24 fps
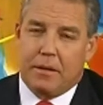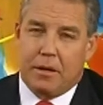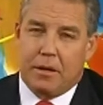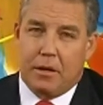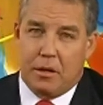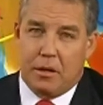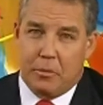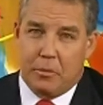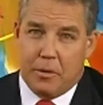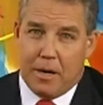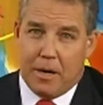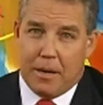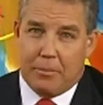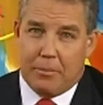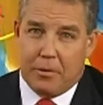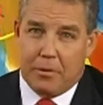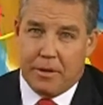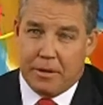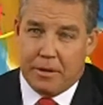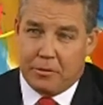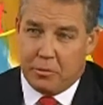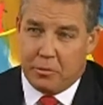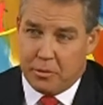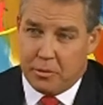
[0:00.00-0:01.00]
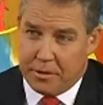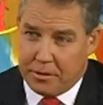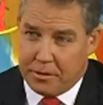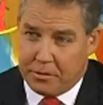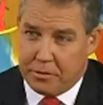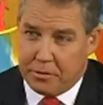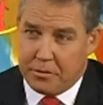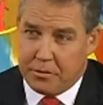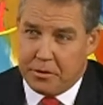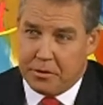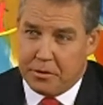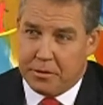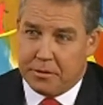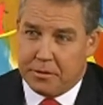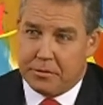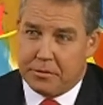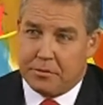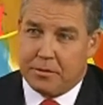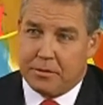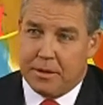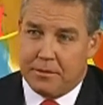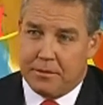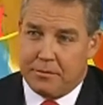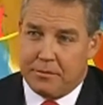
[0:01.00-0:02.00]
Currently we're operating 22
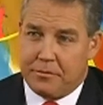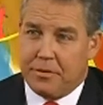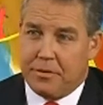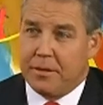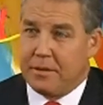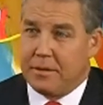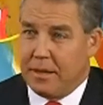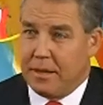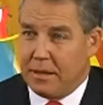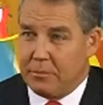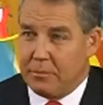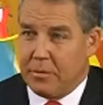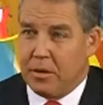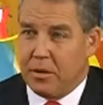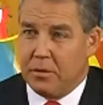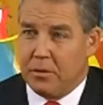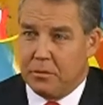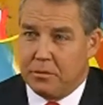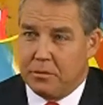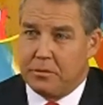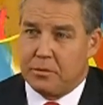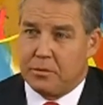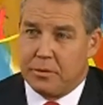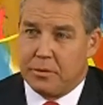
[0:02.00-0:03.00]
units that fit that mold,